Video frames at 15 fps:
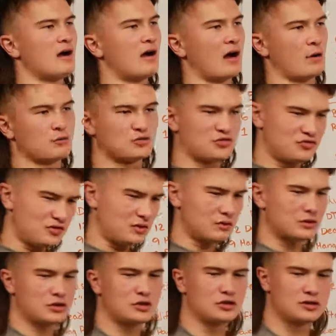I was
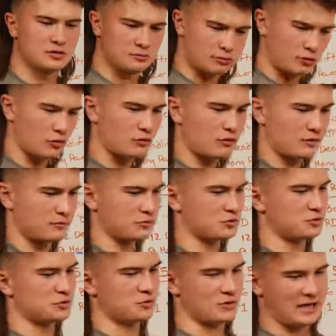feeling good. Program was
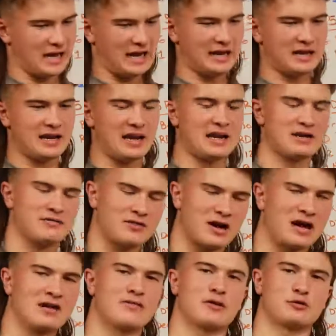between 80,
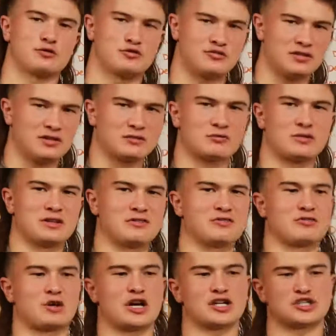85. I was feeling really
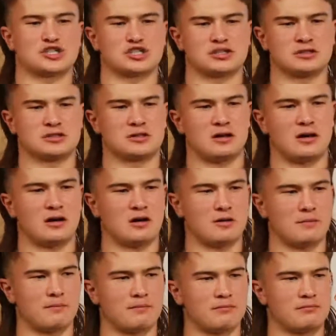fresh.
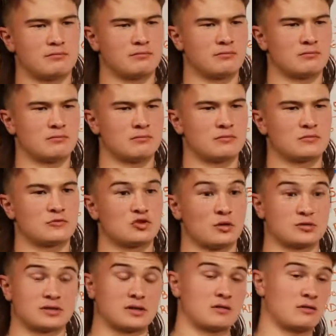So I
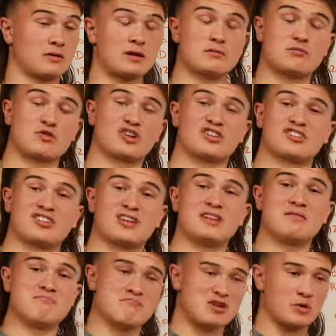was like, all right, we're gonna send
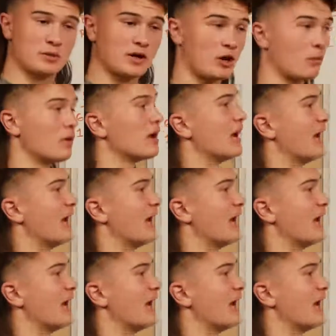it. Here we go.